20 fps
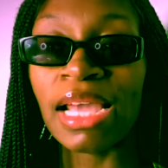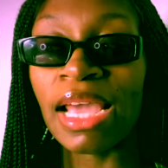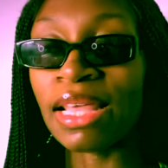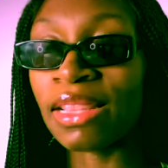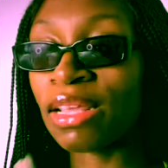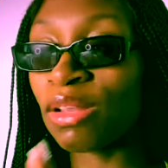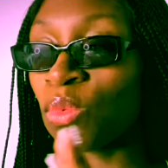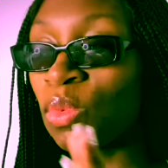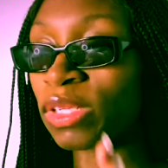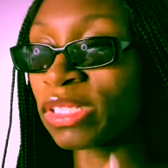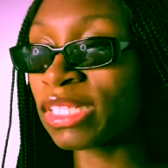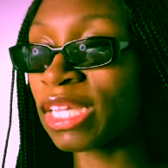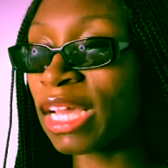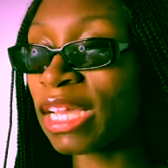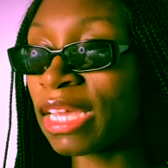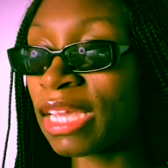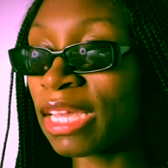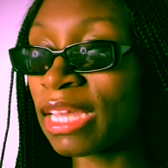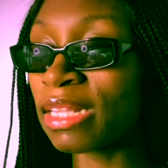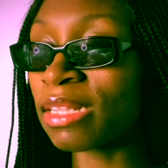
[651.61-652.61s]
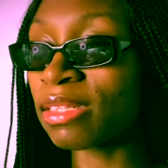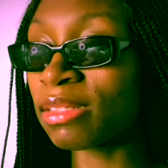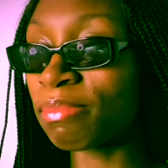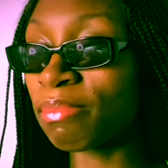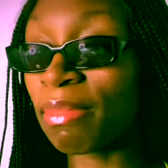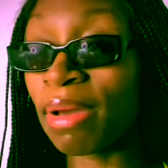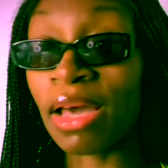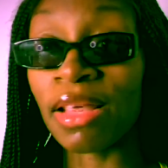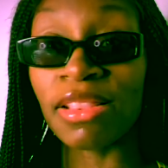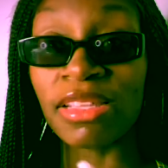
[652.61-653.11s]
And then once I get
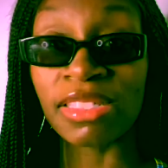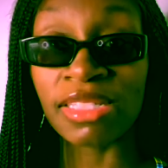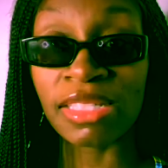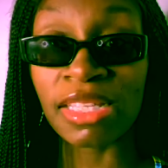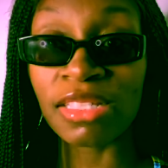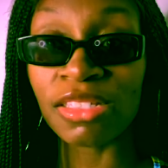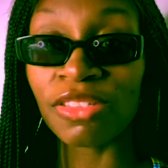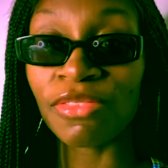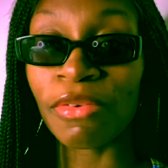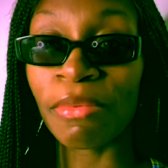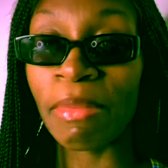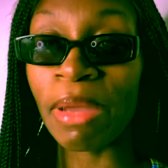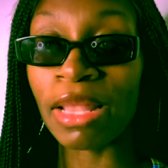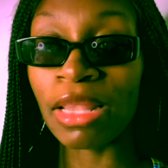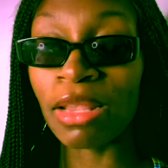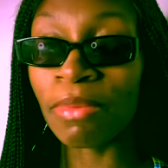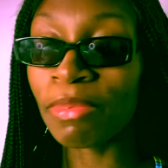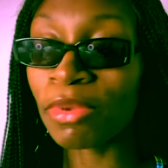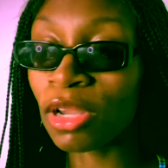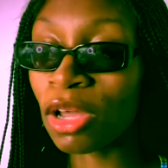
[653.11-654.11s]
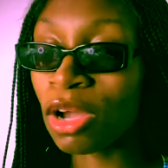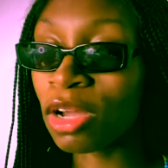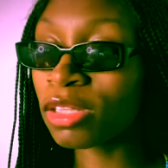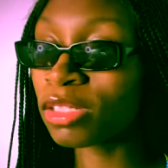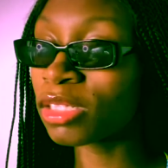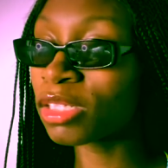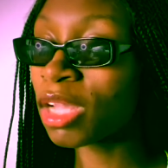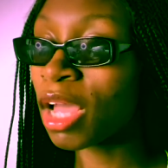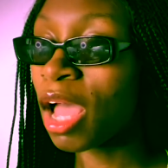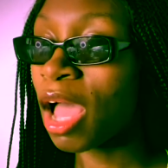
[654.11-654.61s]
the scents for my lip
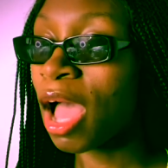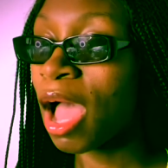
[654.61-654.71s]
gloss,